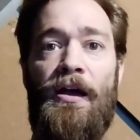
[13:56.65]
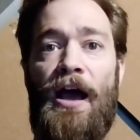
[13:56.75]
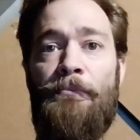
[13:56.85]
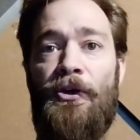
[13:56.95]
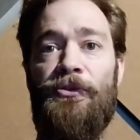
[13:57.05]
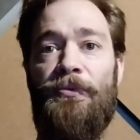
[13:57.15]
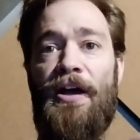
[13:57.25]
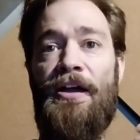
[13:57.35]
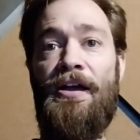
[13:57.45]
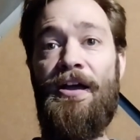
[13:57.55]
I
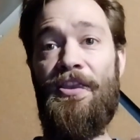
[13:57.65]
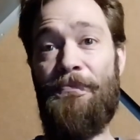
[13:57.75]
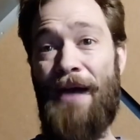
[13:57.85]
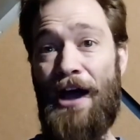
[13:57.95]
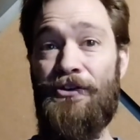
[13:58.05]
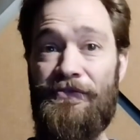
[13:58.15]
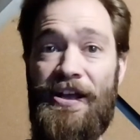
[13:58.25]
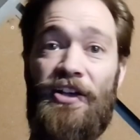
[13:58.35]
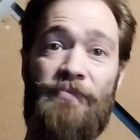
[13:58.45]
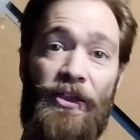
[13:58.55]
multiply the pound of
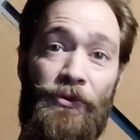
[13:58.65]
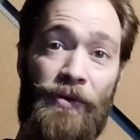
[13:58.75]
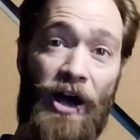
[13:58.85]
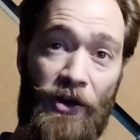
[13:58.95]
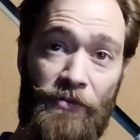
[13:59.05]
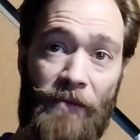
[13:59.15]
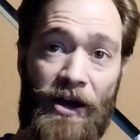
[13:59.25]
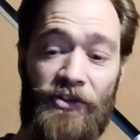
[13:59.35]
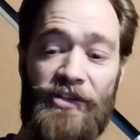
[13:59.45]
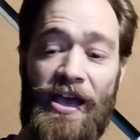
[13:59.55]
nails by 300
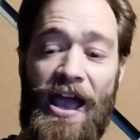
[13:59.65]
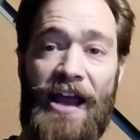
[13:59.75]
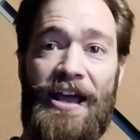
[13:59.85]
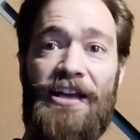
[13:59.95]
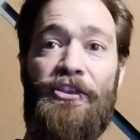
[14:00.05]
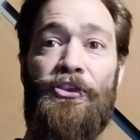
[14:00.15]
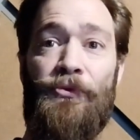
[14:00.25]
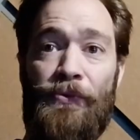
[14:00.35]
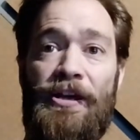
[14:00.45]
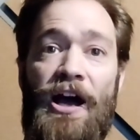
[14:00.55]
miles, and I get
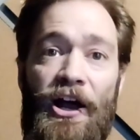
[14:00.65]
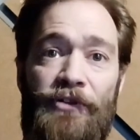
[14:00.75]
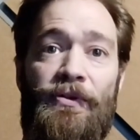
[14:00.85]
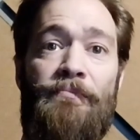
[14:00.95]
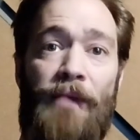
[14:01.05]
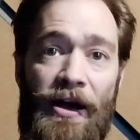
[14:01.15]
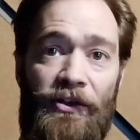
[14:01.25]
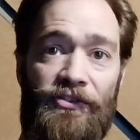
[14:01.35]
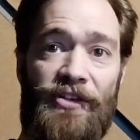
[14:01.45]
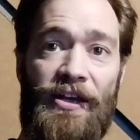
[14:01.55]
300
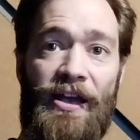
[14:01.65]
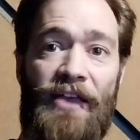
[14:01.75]
miles.